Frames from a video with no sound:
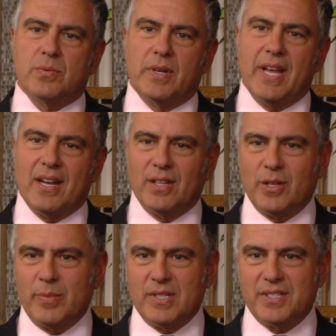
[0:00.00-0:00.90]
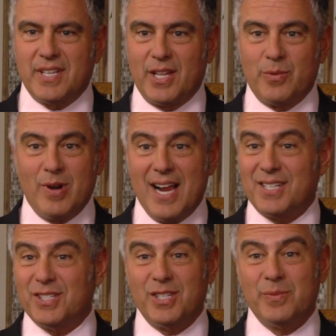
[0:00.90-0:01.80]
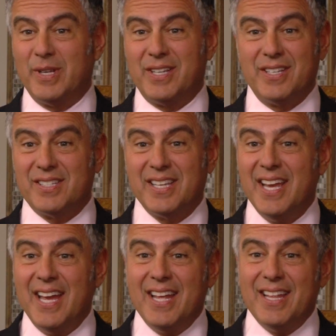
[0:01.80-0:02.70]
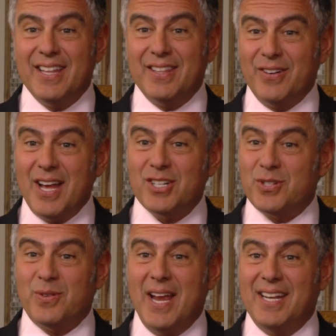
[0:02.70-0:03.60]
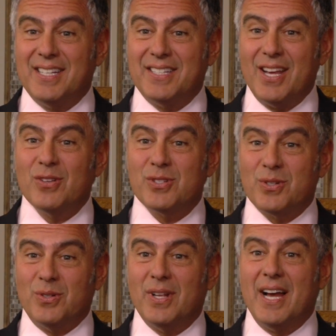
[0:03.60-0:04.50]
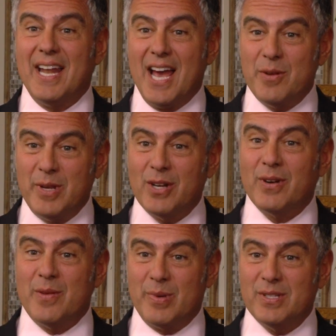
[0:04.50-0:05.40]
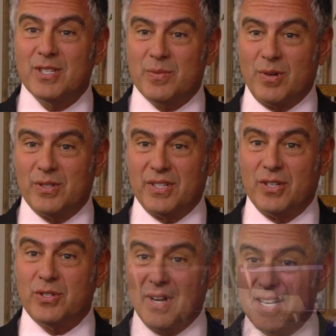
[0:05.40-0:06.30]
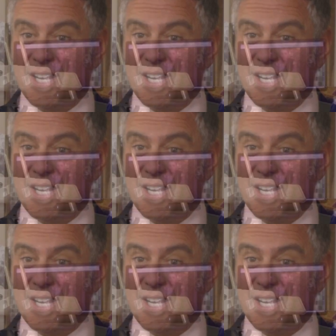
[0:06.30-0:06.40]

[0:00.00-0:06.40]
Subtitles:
when handling the business side of their practices because they're not trained in dental school on how to be a great business person. They're trained